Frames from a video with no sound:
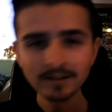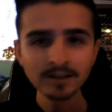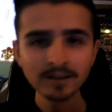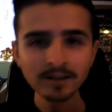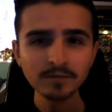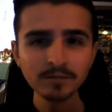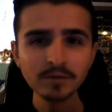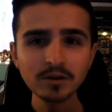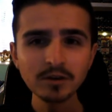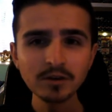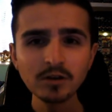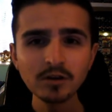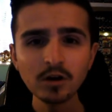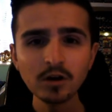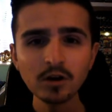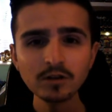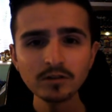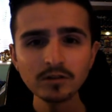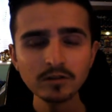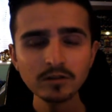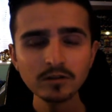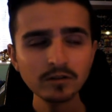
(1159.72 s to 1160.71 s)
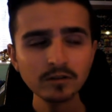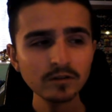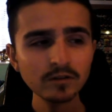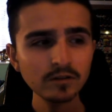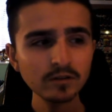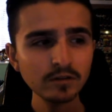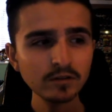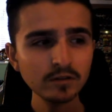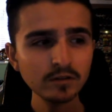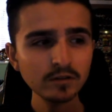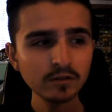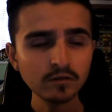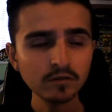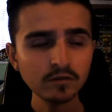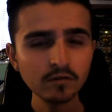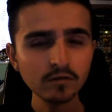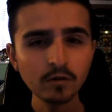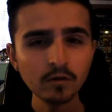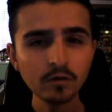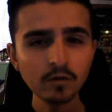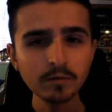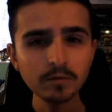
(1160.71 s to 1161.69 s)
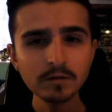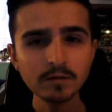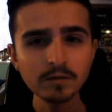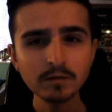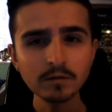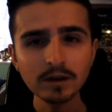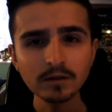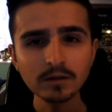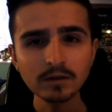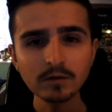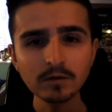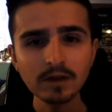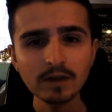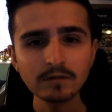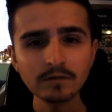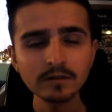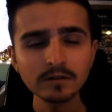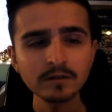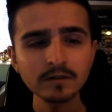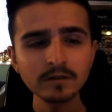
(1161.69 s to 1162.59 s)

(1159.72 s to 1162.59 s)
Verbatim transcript: But you can't control people, can you, ever?